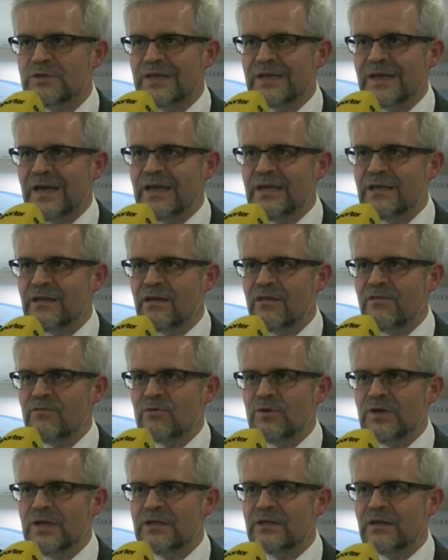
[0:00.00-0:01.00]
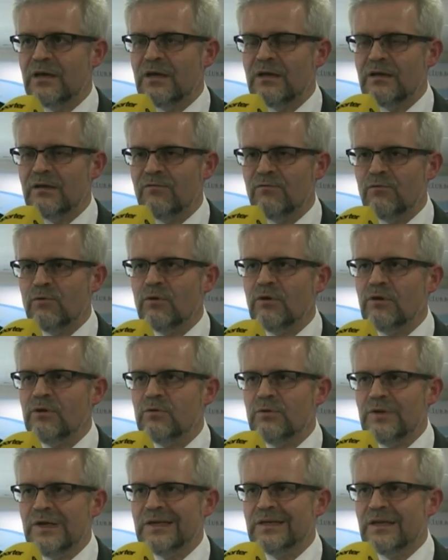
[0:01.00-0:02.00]
Again, you need a fuel,
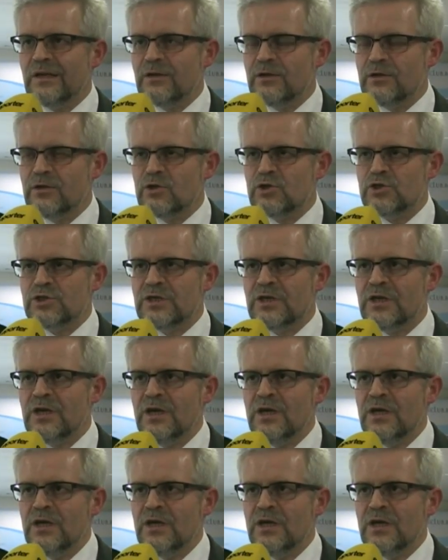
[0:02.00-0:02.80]
you need an energy.